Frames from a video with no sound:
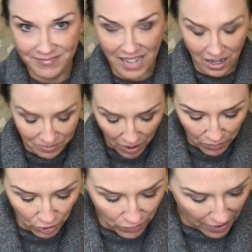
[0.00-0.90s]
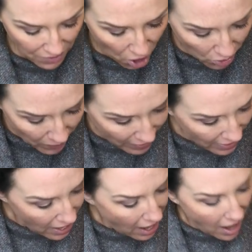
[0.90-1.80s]
Yeah, I learned that the hard way.
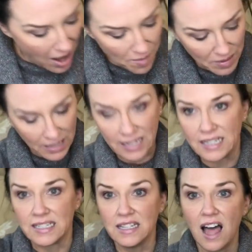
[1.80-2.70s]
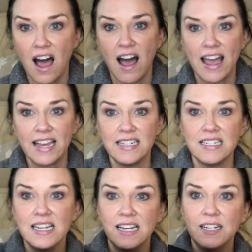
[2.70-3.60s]
Um, it is lined.